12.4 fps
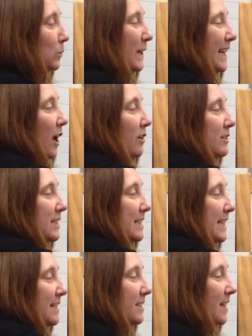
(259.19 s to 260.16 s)
we're going to
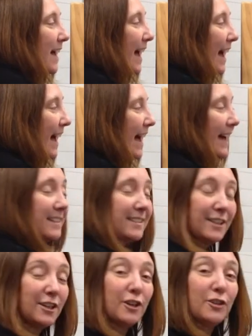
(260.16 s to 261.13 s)
need to add
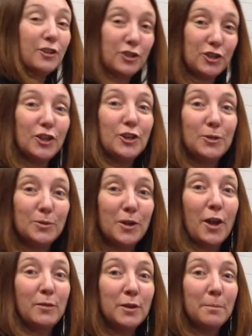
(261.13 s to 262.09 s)
the two
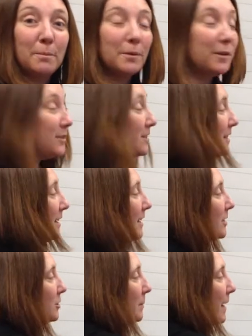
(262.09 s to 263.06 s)
known numbers
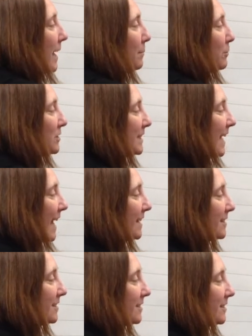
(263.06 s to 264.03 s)
to be able to
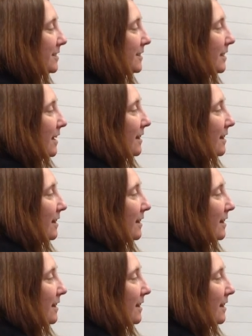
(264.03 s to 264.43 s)
get us